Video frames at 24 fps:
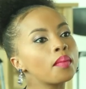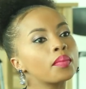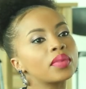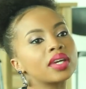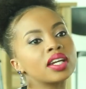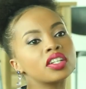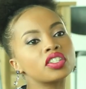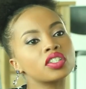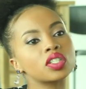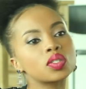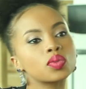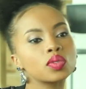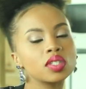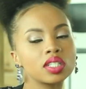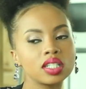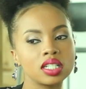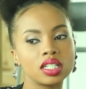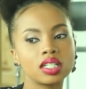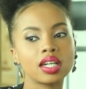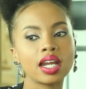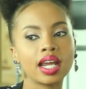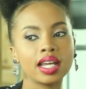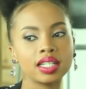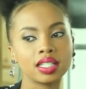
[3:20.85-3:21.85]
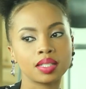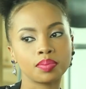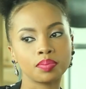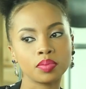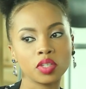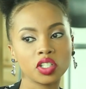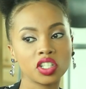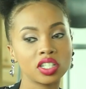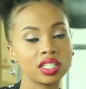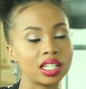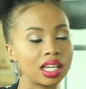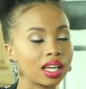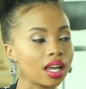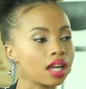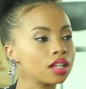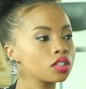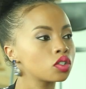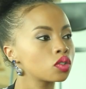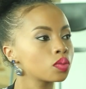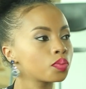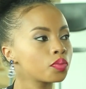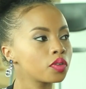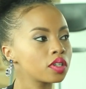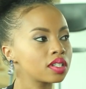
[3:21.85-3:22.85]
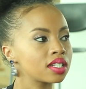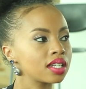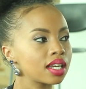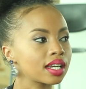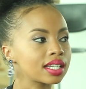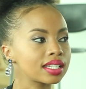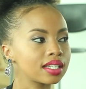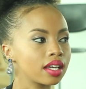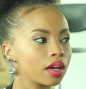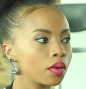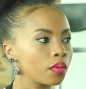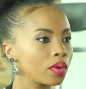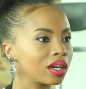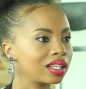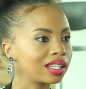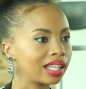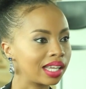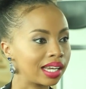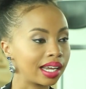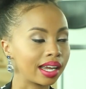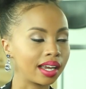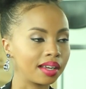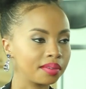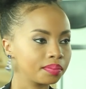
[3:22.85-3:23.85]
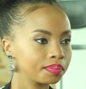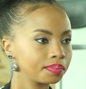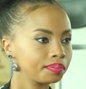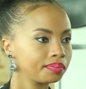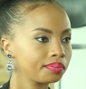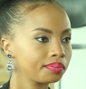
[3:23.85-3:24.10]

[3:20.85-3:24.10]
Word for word: But I just want to try as much as I can to protect her while I can.